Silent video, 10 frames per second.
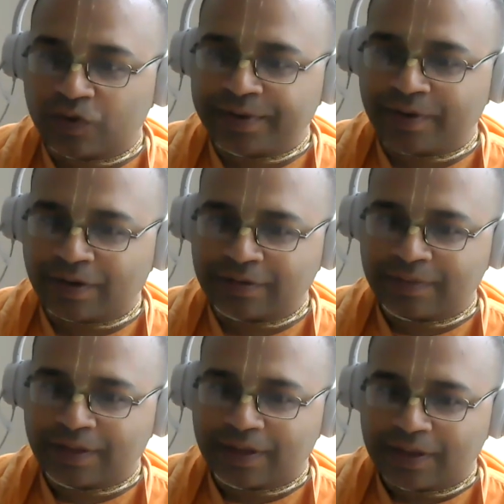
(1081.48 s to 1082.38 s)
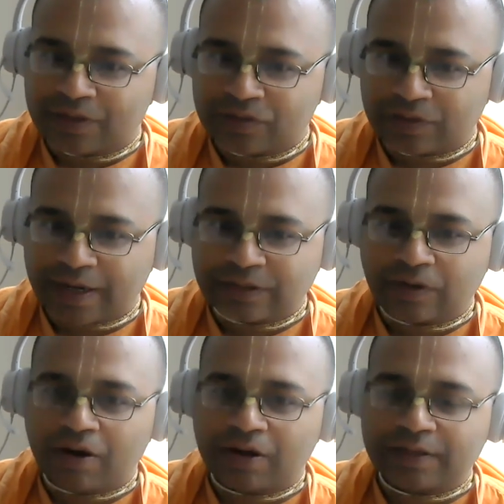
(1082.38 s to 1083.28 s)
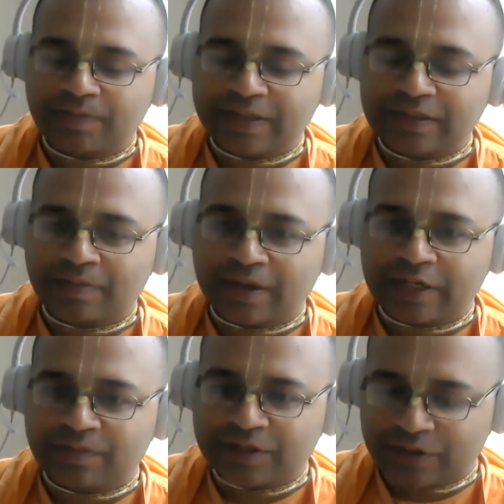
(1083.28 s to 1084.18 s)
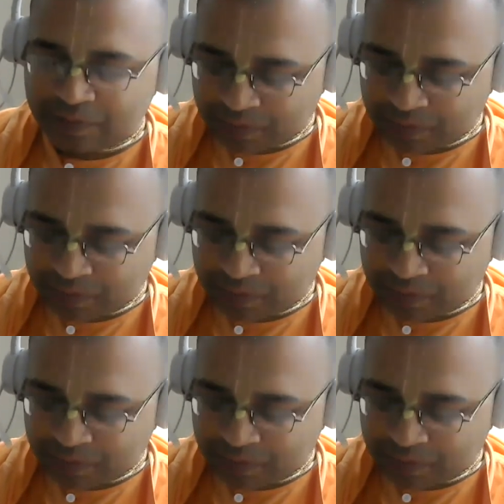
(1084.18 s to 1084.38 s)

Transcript: going on, so that's all is being summarized by Srila